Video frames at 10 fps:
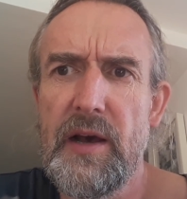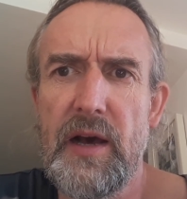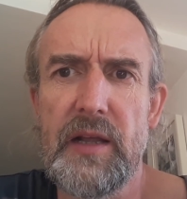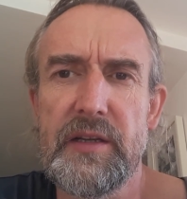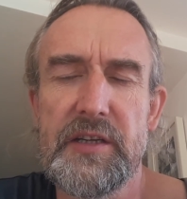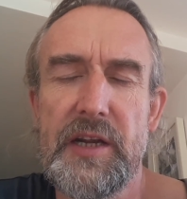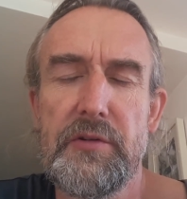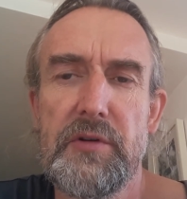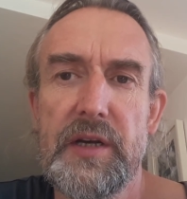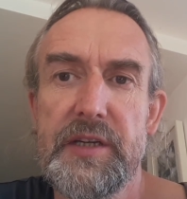And the
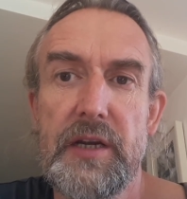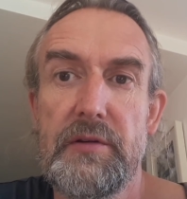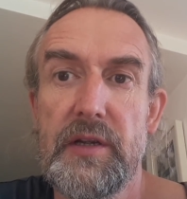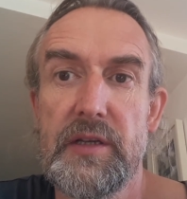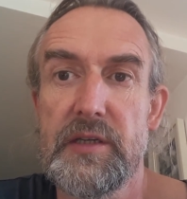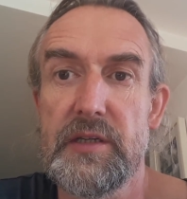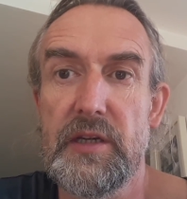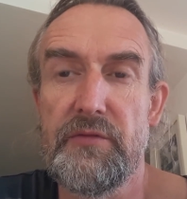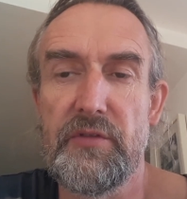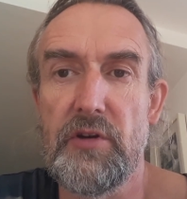general idea is
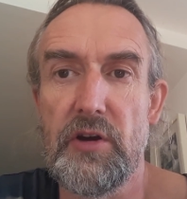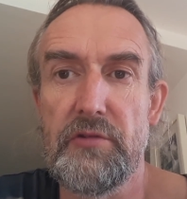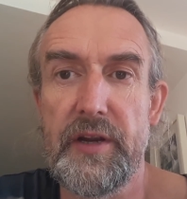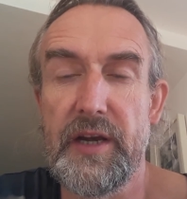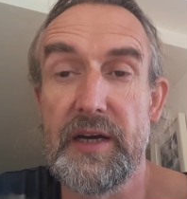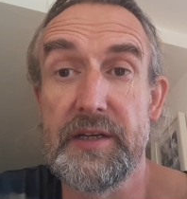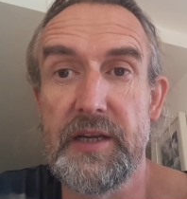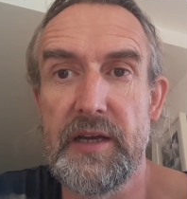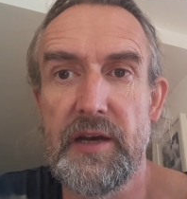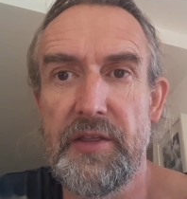if you've got a great
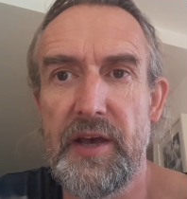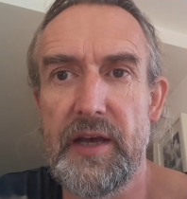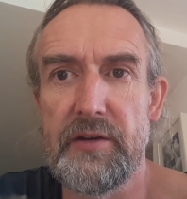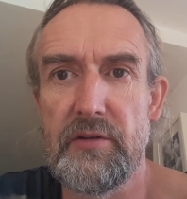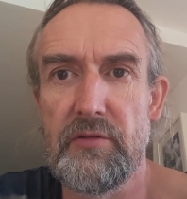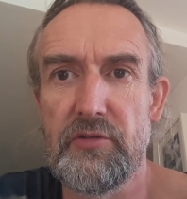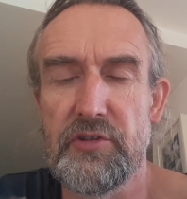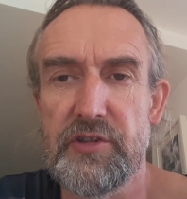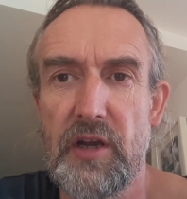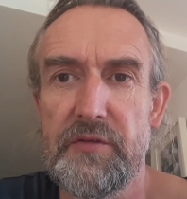idea, then
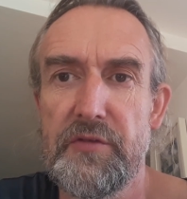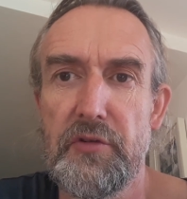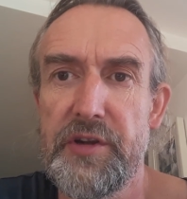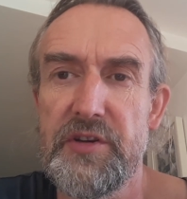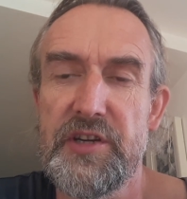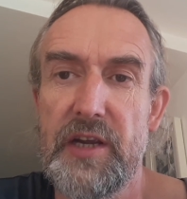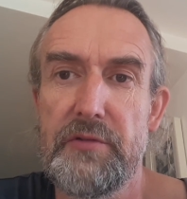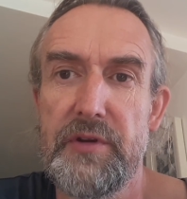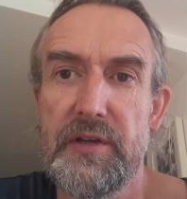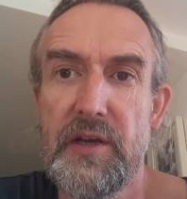just go for it. You
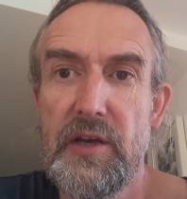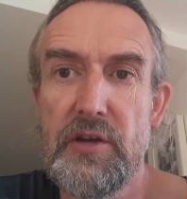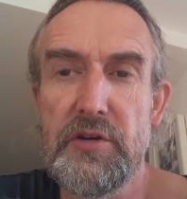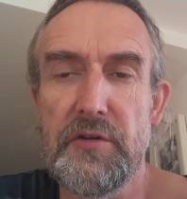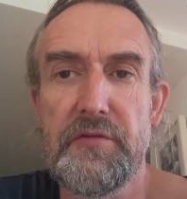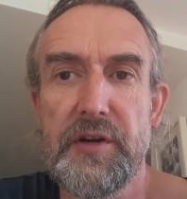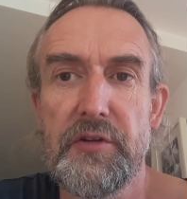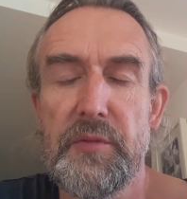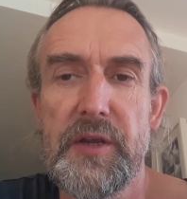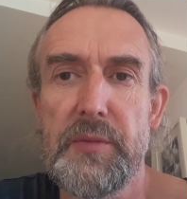check with two or three
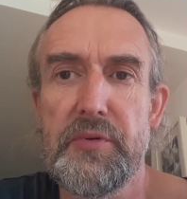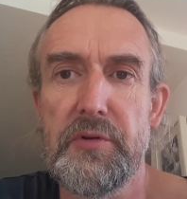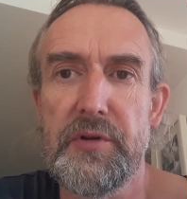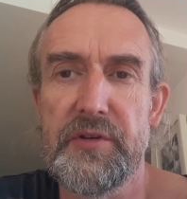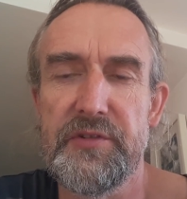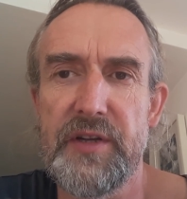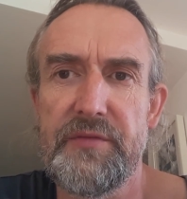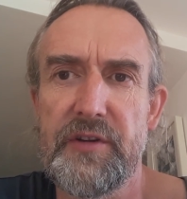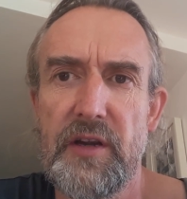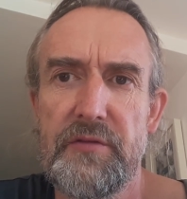other people. It doesn't
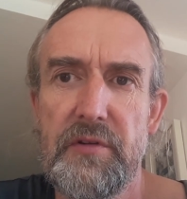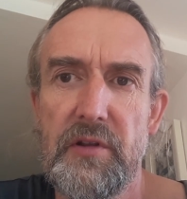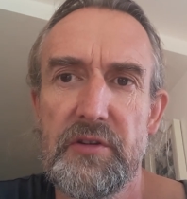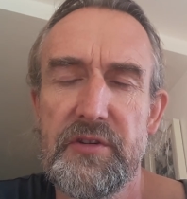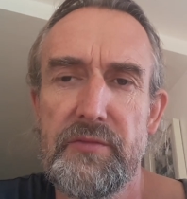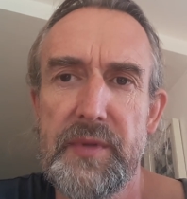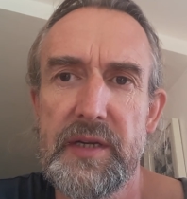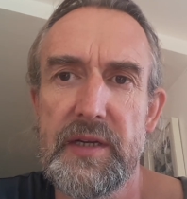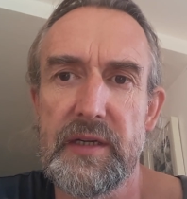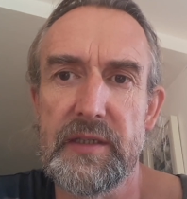have to go through lots of
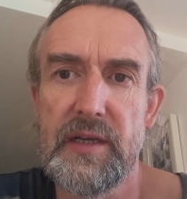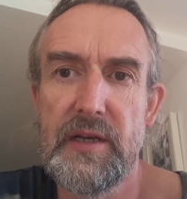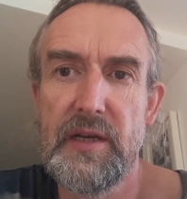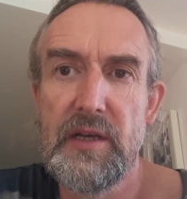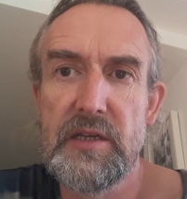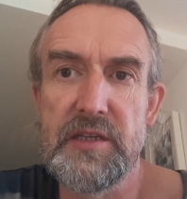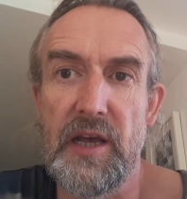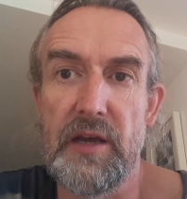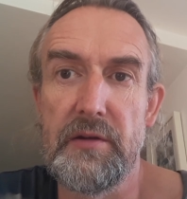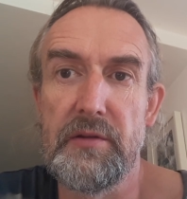meetings.
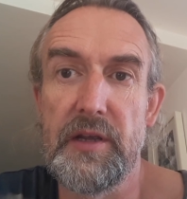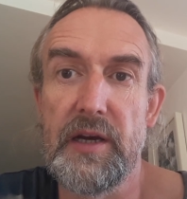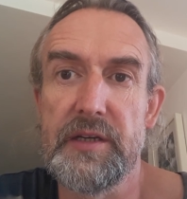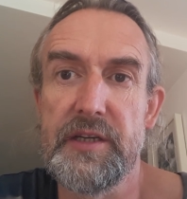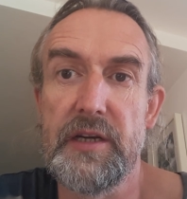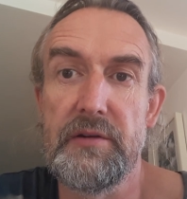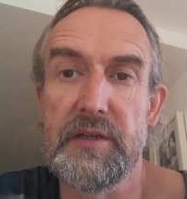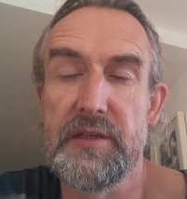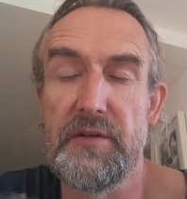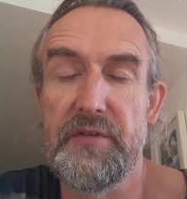So the idea
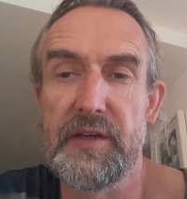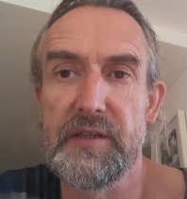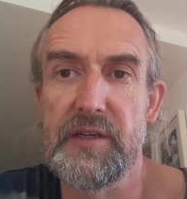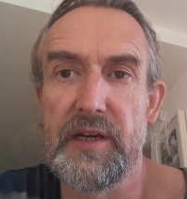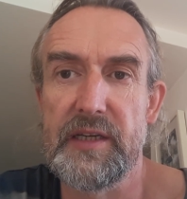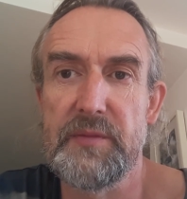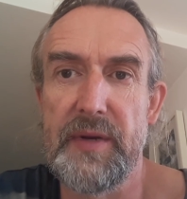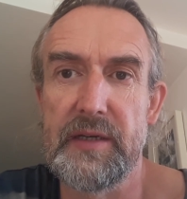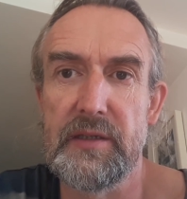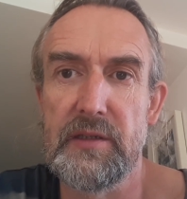is that things can
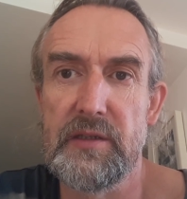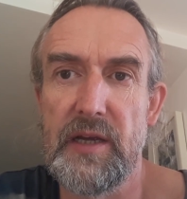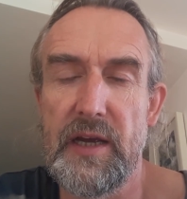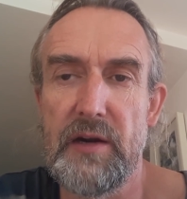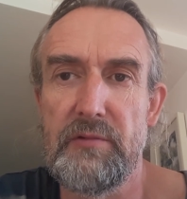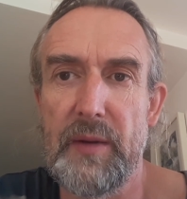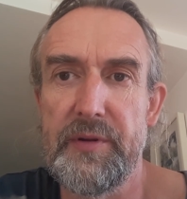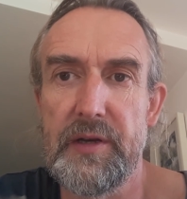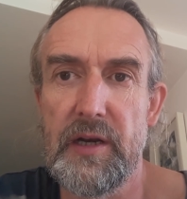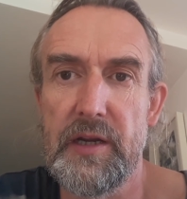expand
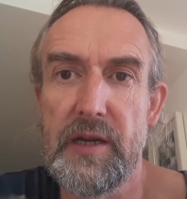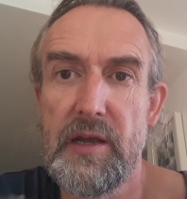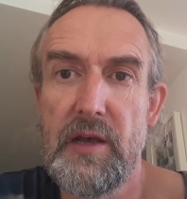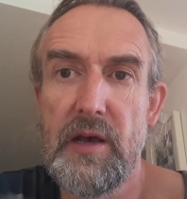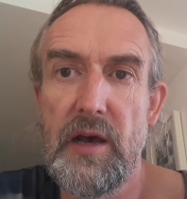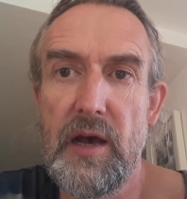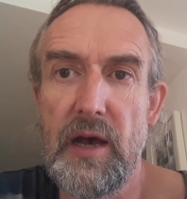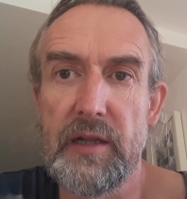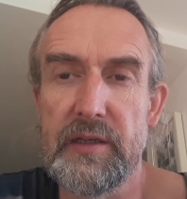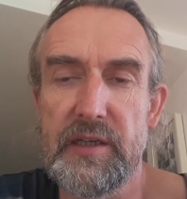rapidly,
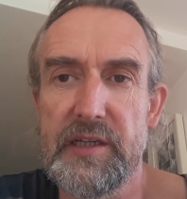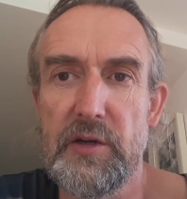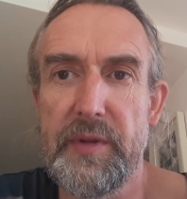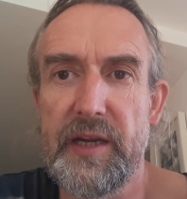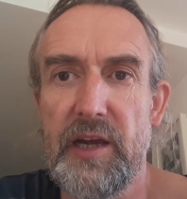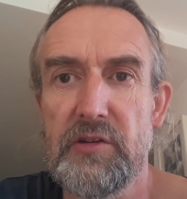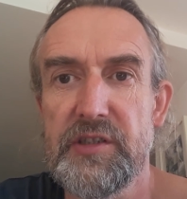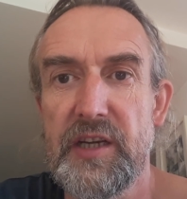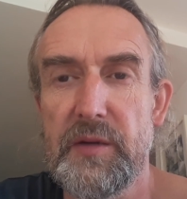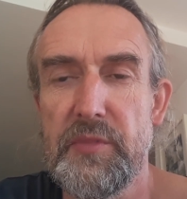and it's a little bit
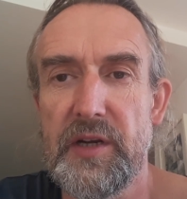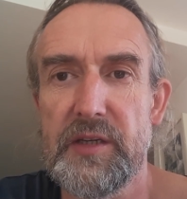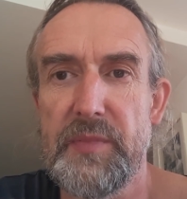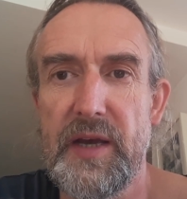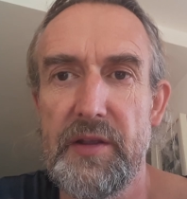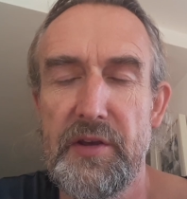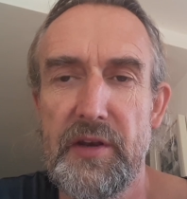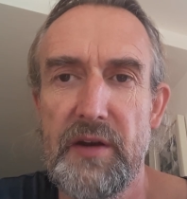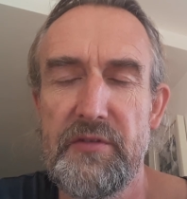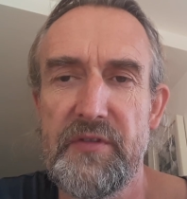chaotic, but it's better
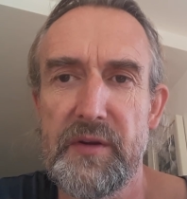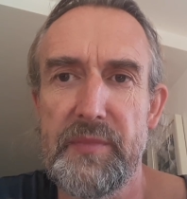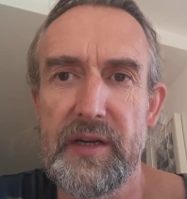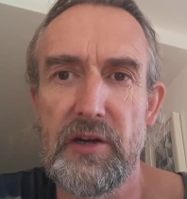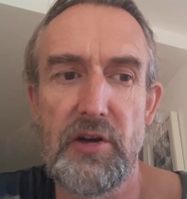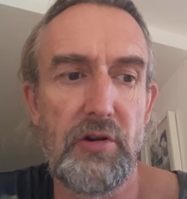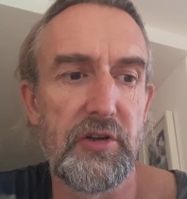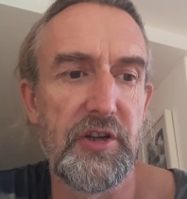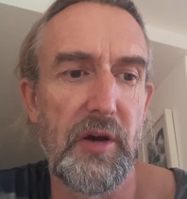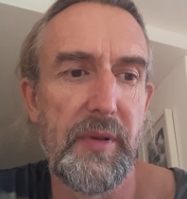than everything being
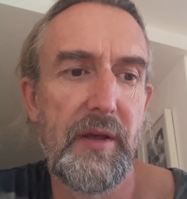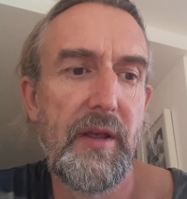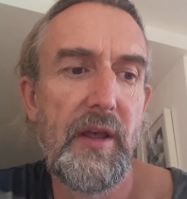clogged up.